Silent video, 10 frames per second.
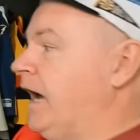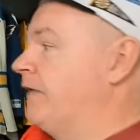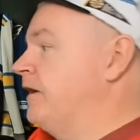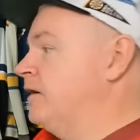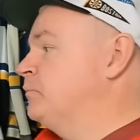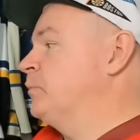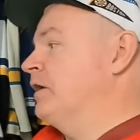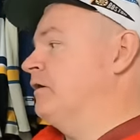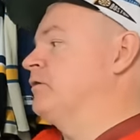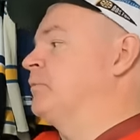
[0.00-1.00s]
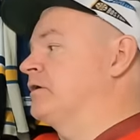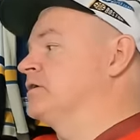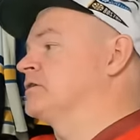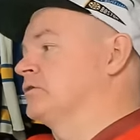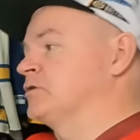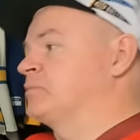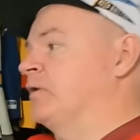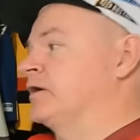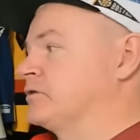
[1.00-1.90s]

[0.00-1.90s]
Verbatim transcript: And then Panarin buries a loose puck